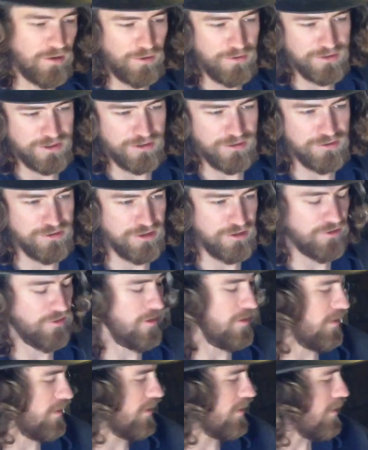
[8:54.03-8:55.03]
Goal Zero
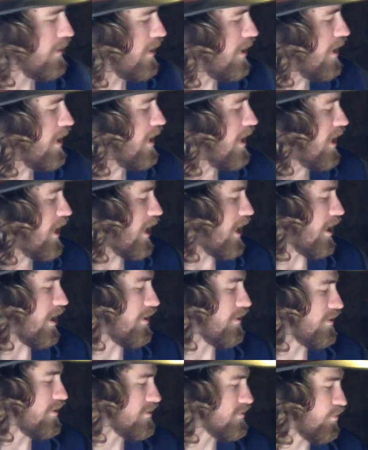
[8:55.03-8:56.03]
generator.
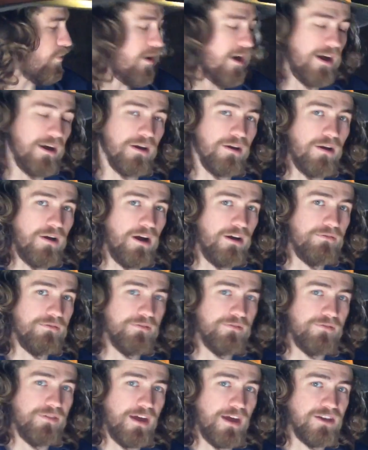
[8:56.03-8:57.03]
And these wire off
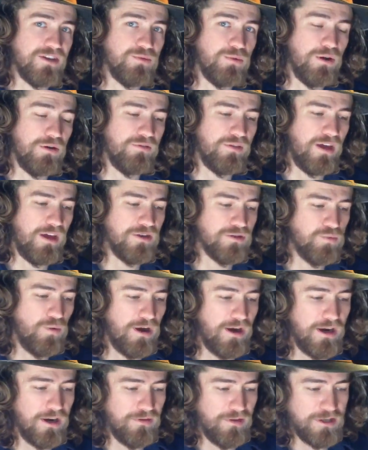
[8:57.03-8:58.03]
of that 12 gauge
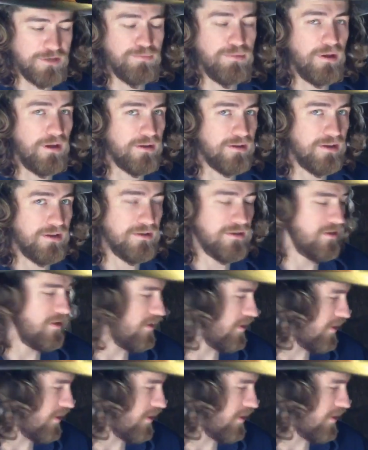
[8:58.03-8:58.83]
wire that's plugged into